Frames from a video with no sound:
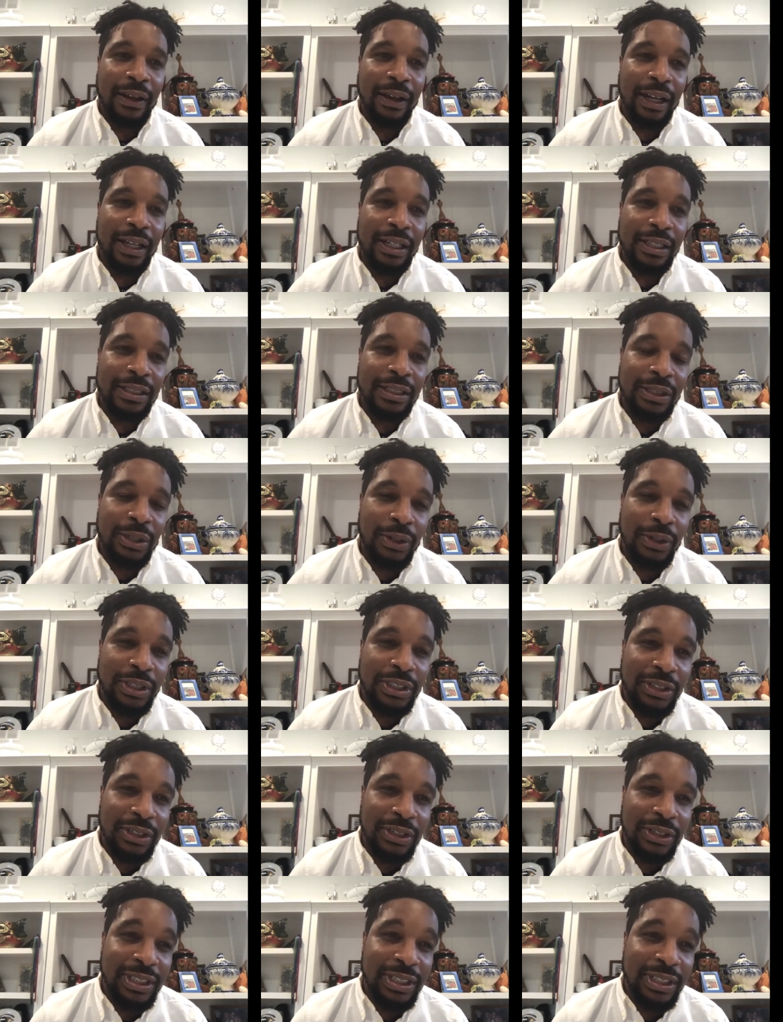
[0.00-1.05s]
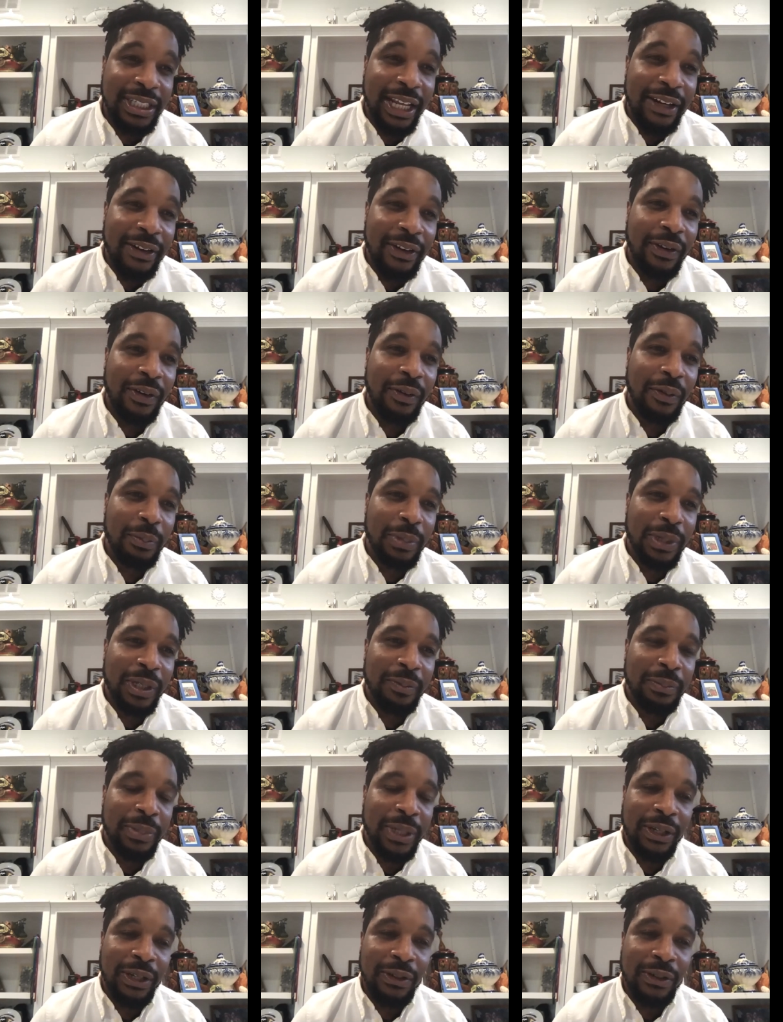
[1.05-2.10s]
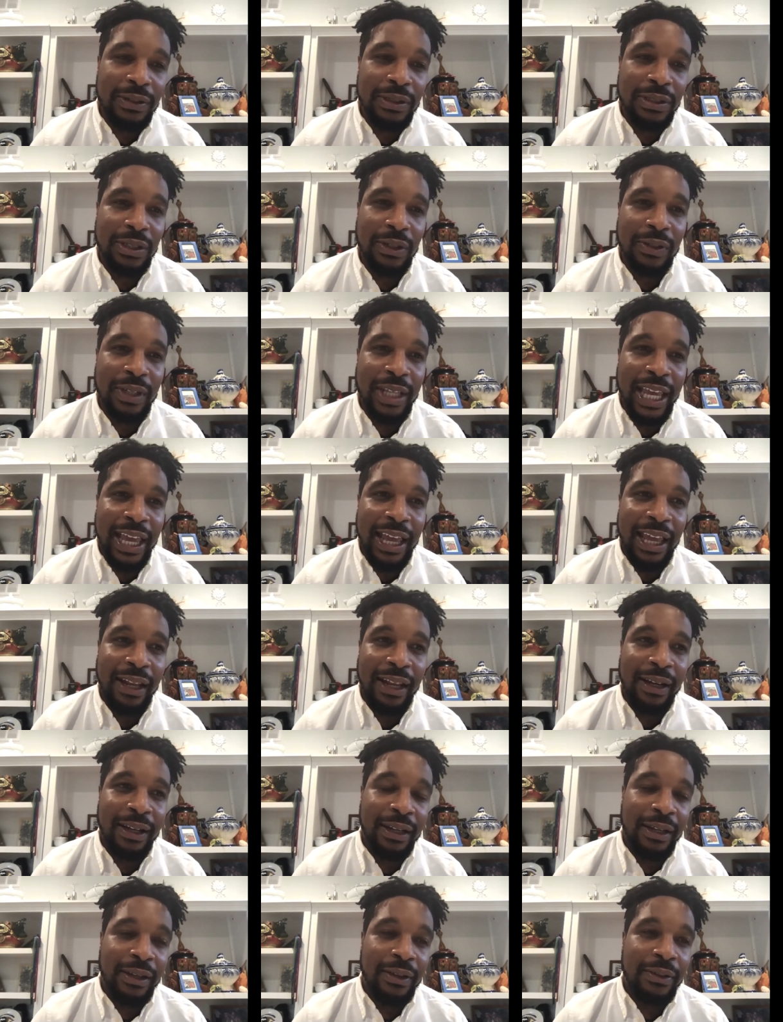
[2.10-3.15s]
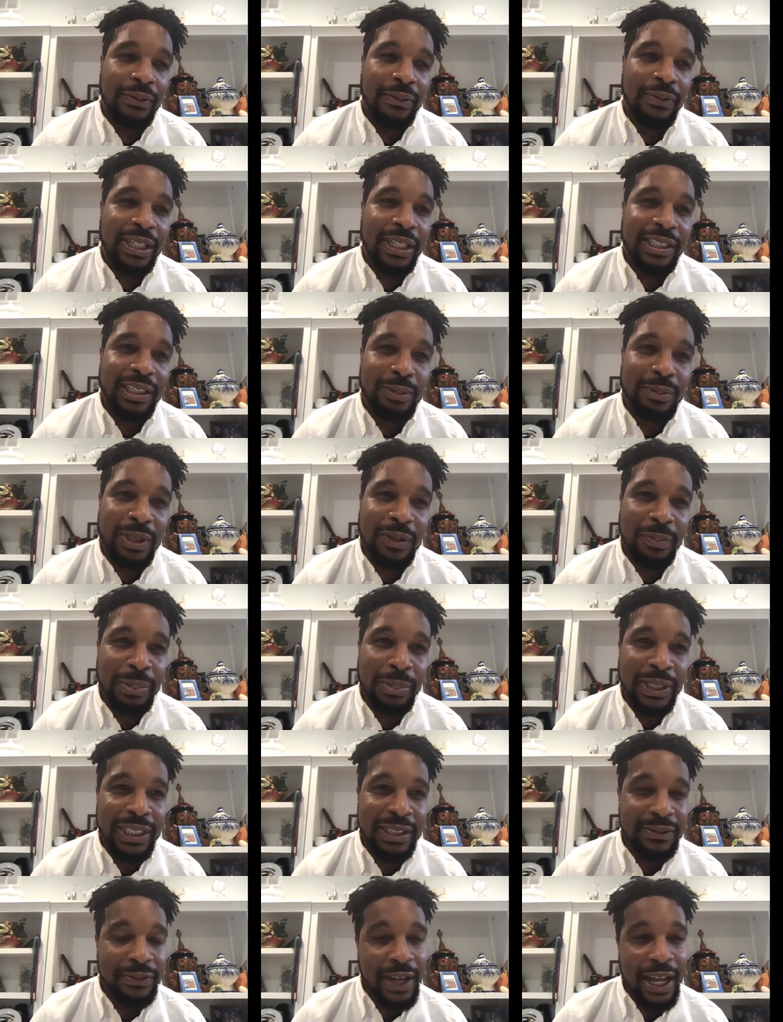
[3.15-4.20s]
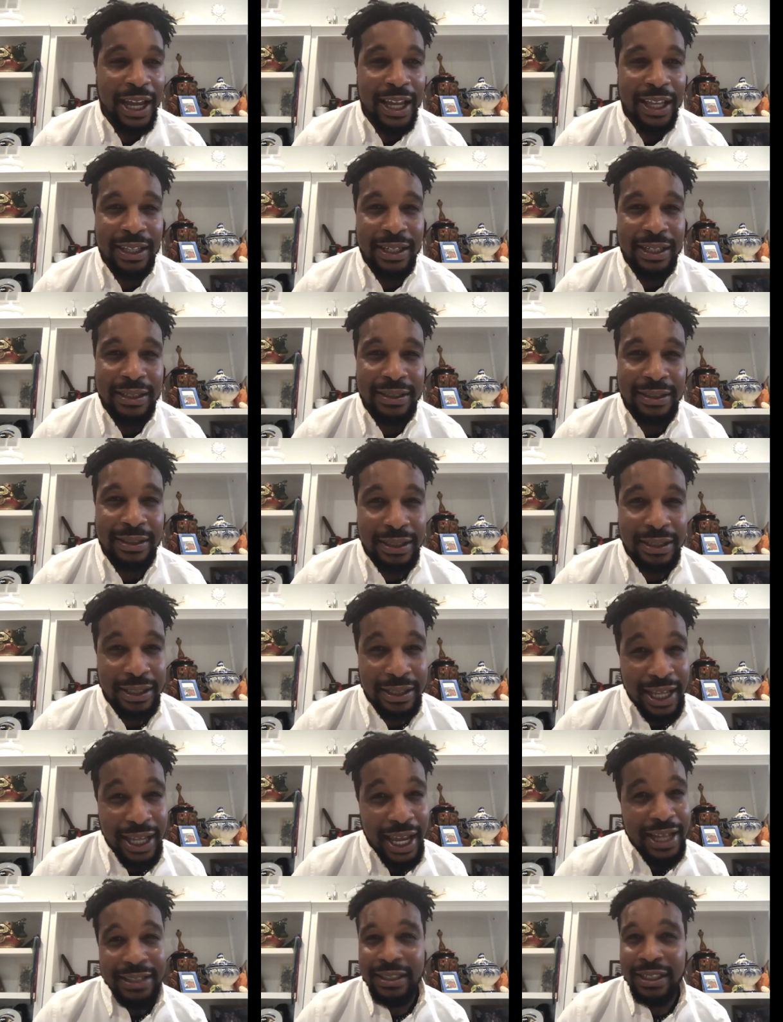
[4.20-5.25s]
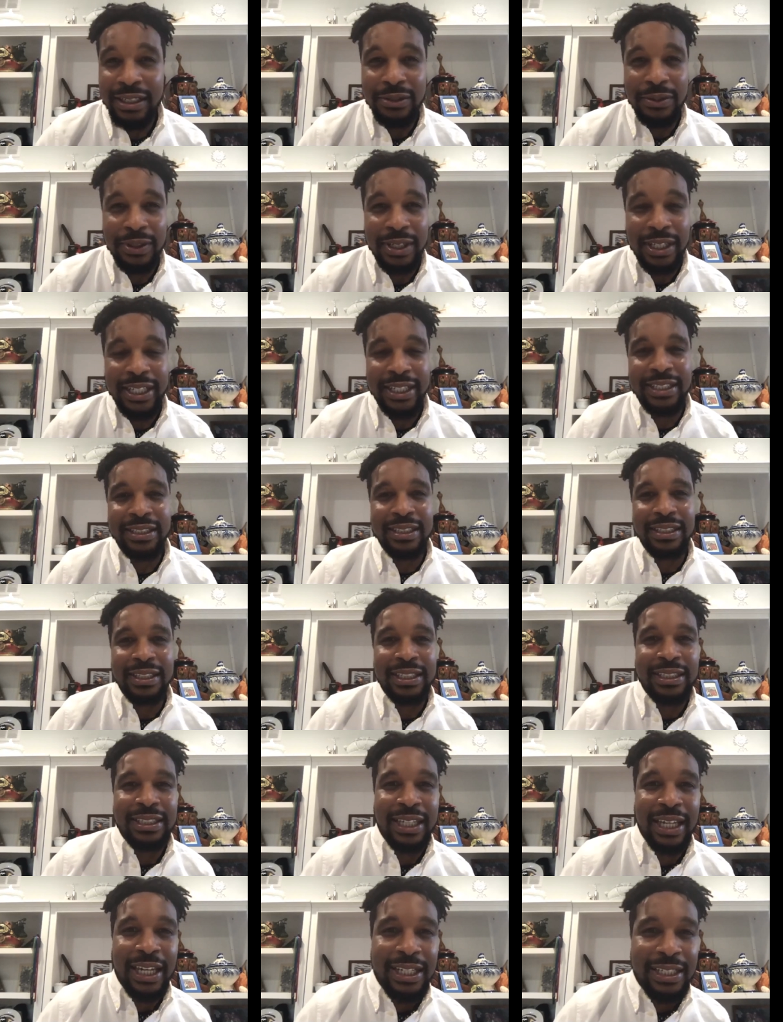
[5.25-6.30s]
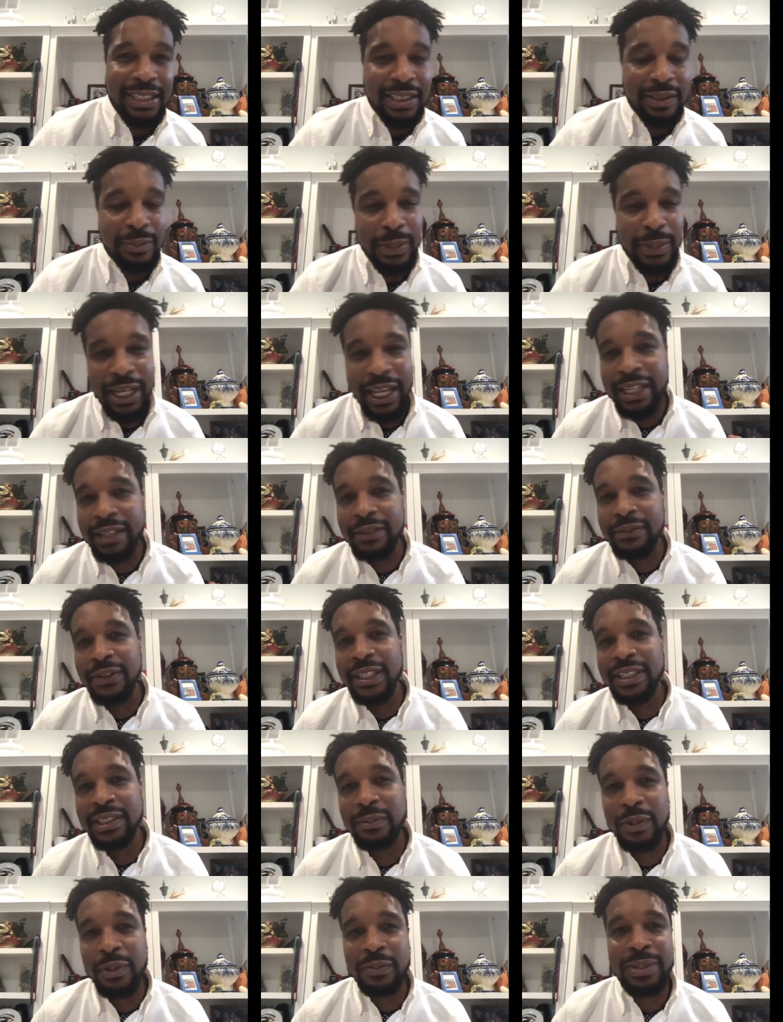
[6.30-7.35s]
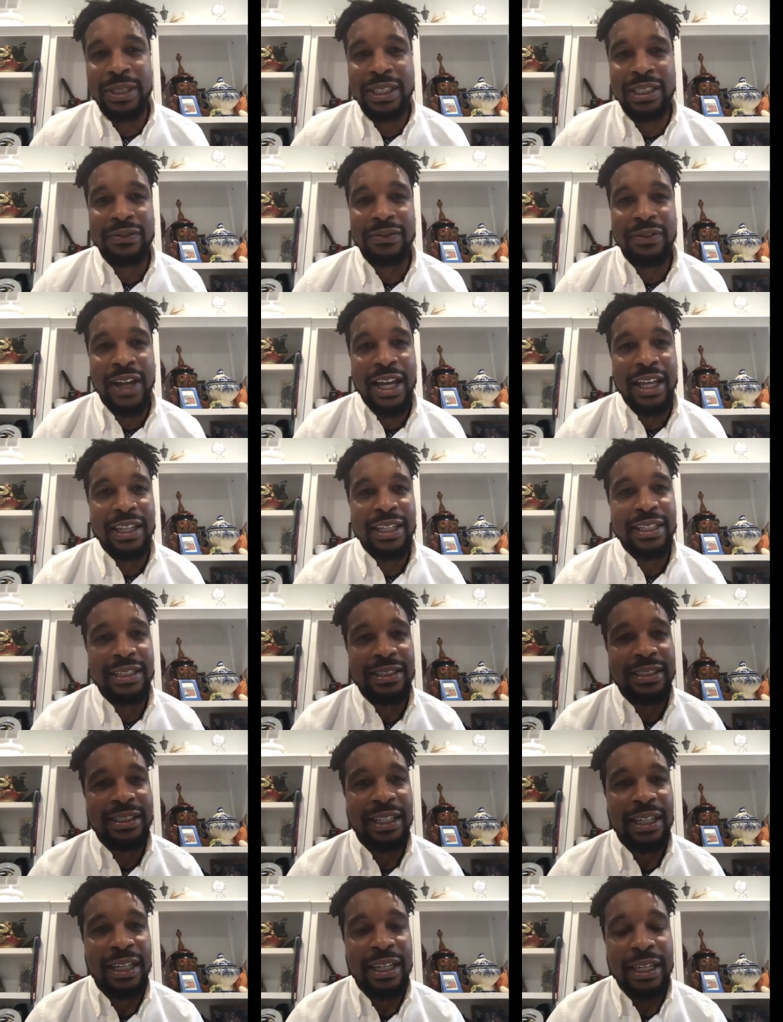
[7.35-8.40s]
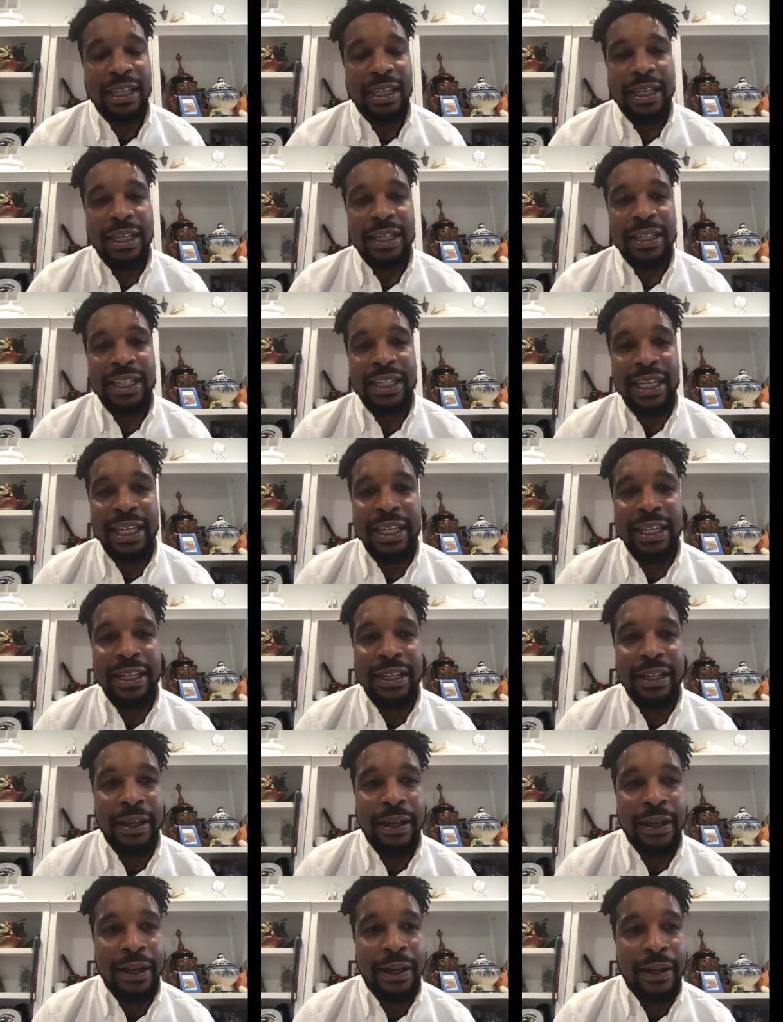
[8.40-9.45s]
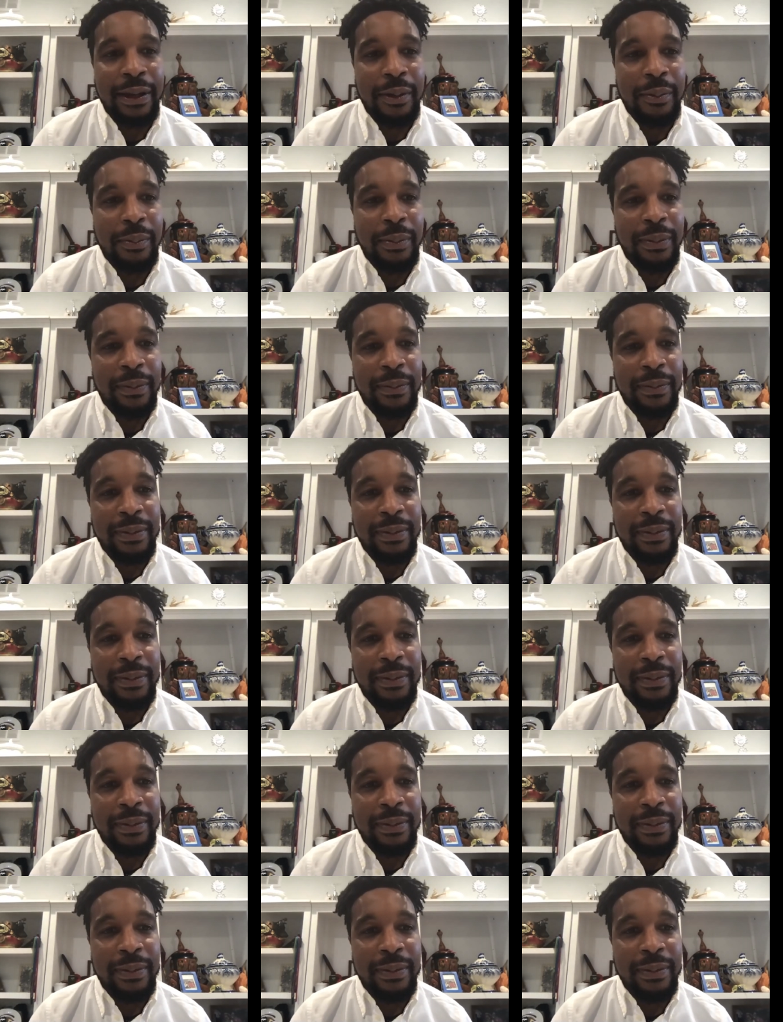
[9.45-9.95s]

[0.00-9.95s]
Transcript: a torture center be built so that victims of police violence, not just related to these cases, but any victim of police violence can um,